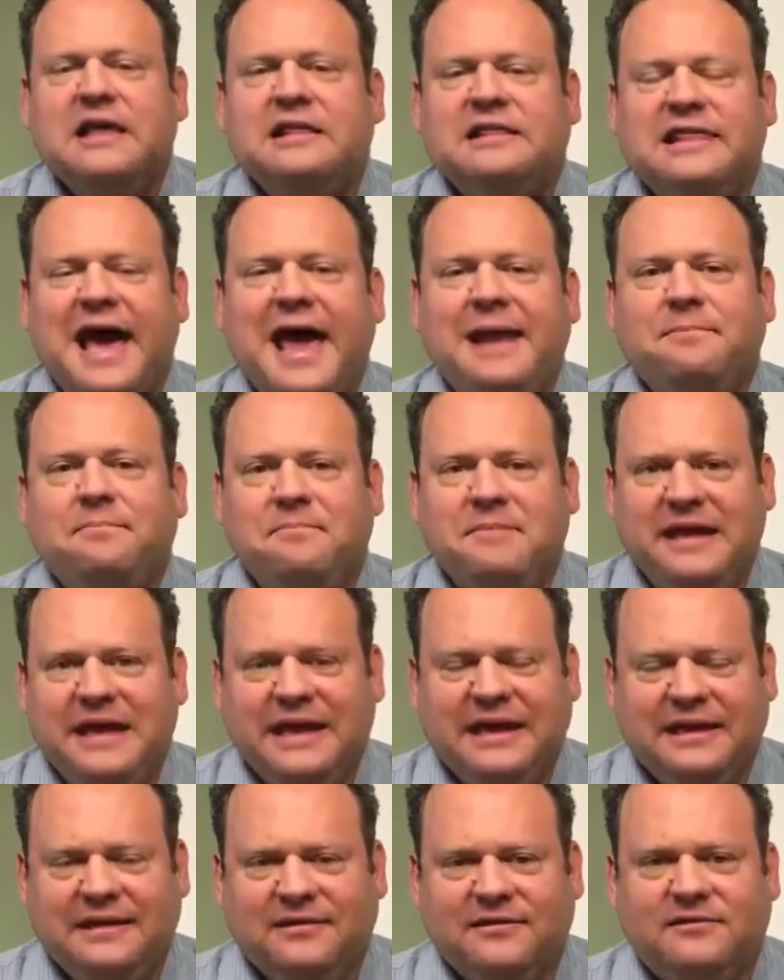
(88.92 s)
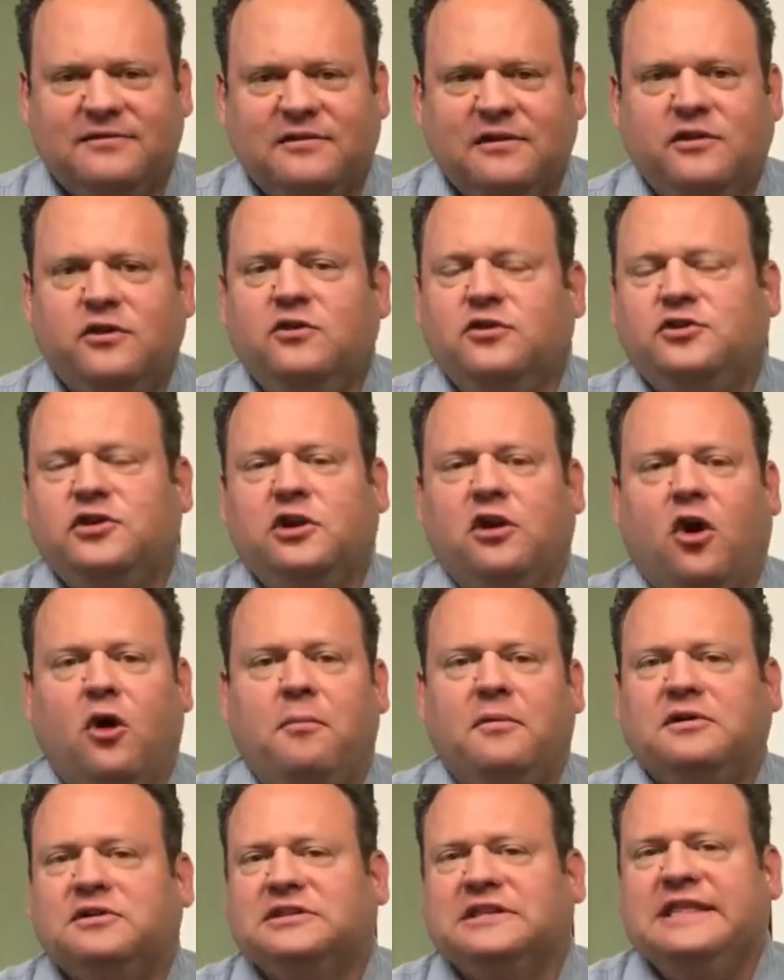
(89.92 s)
That means you should
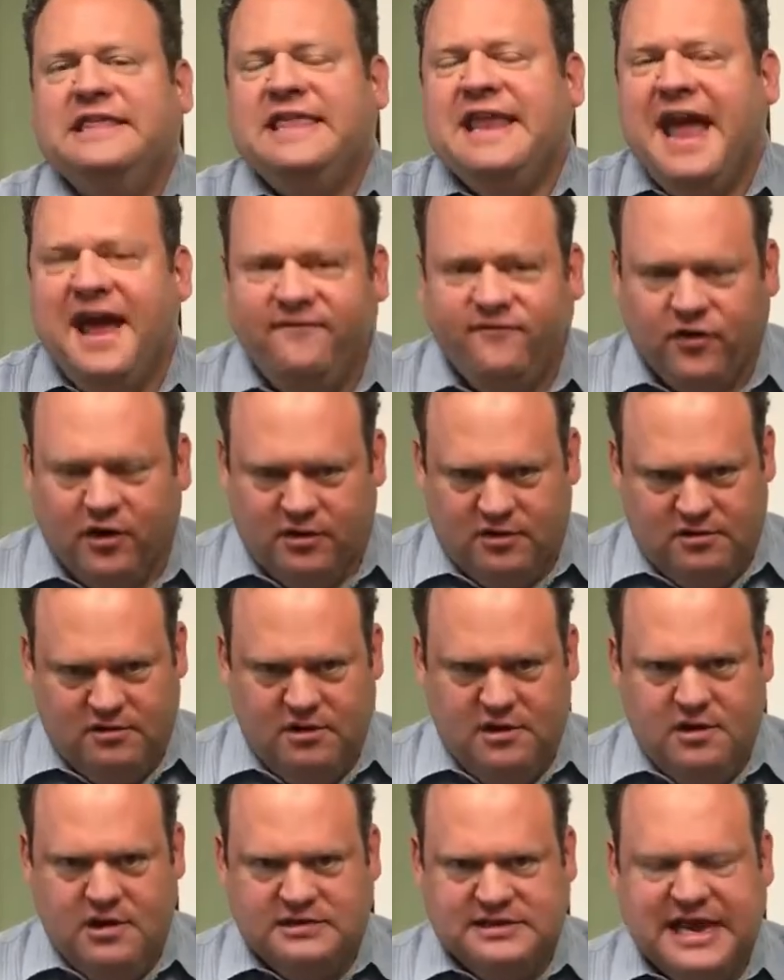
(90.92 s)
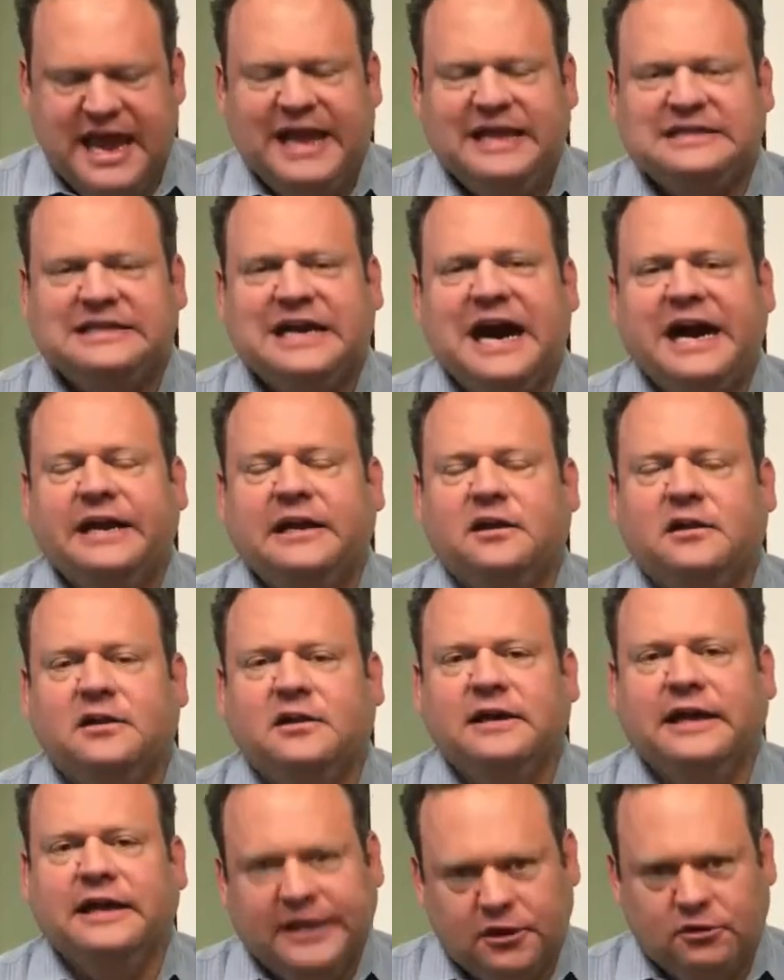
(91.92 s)
almost never take title
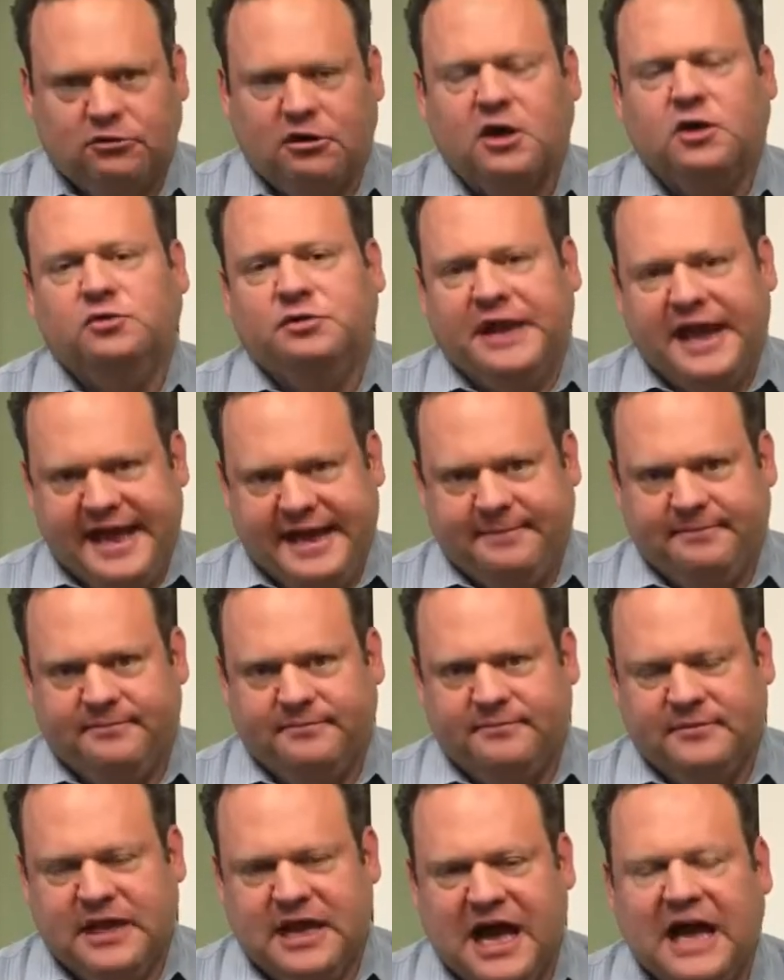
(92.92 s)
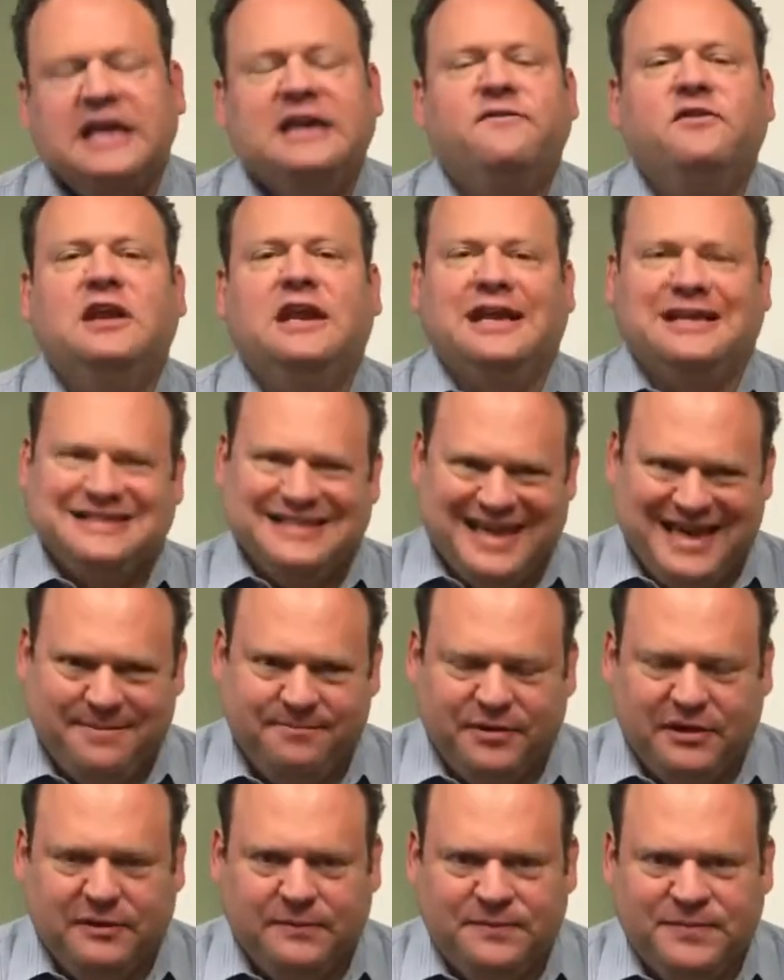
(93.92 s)
in your own name. I'll give you an
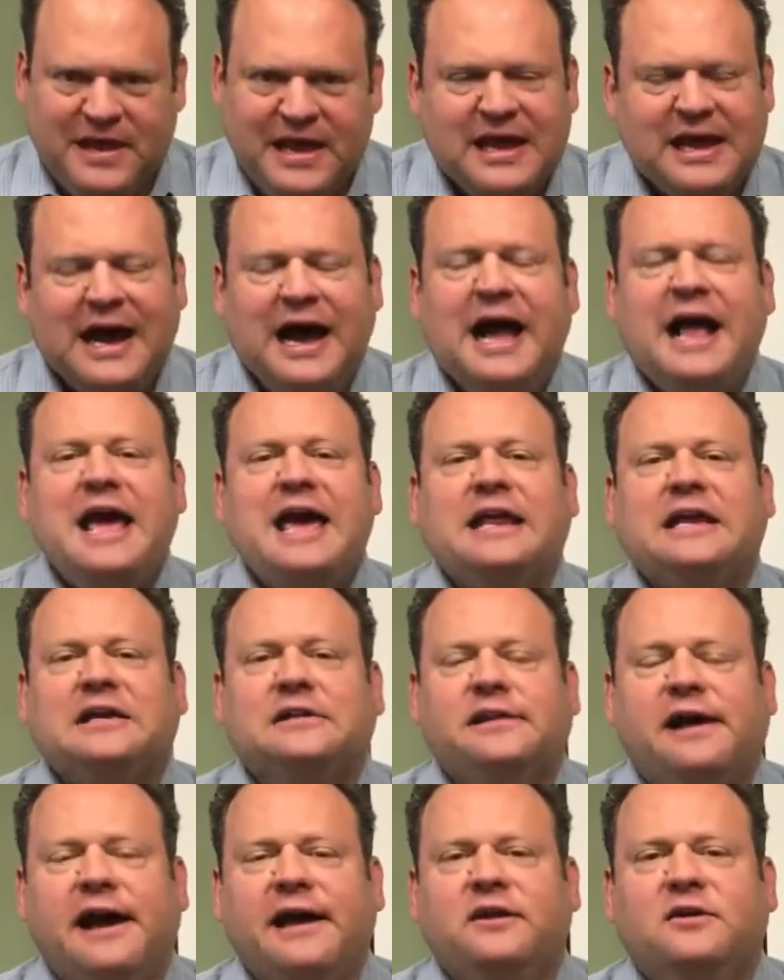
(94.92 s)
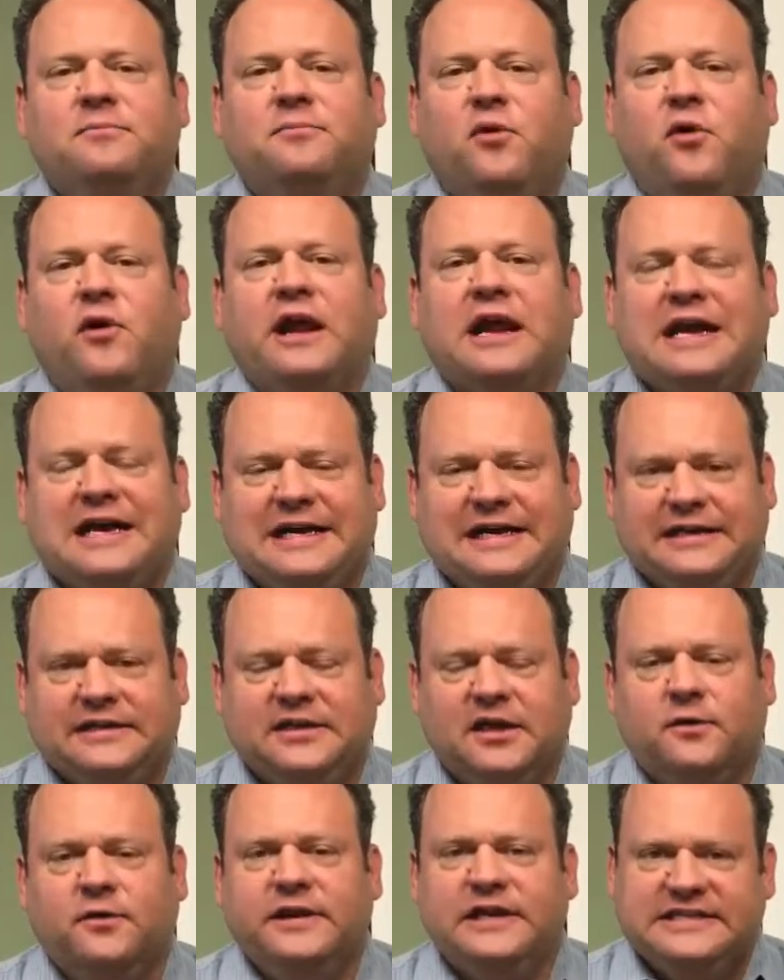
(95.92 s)
example. I had a client who bought a
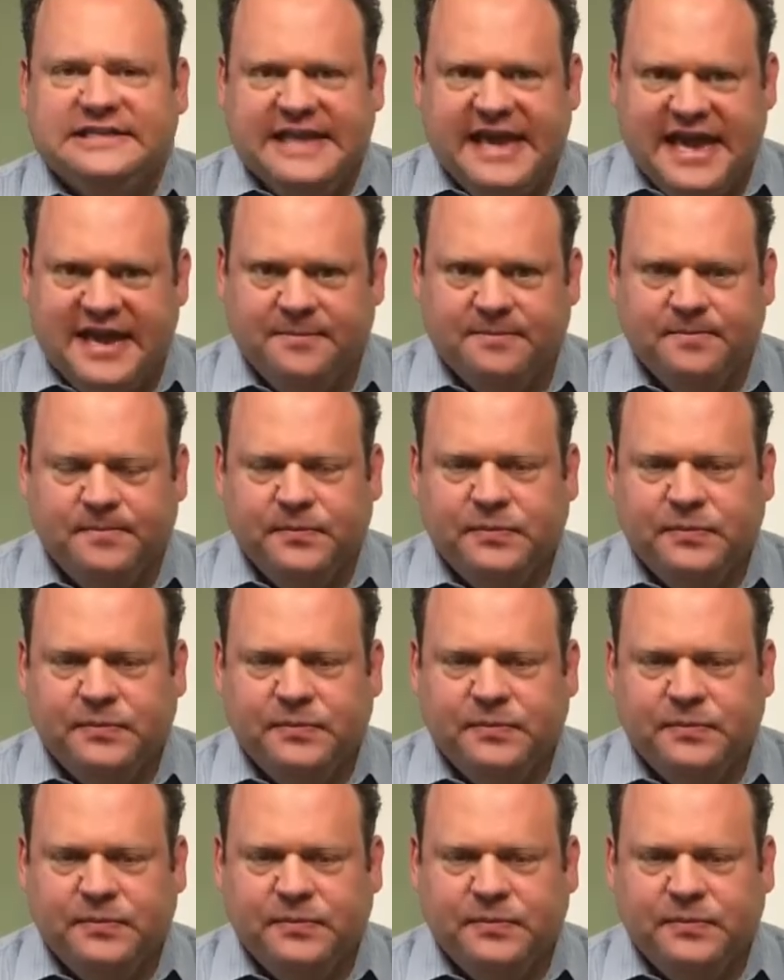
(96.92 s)
condo in his name.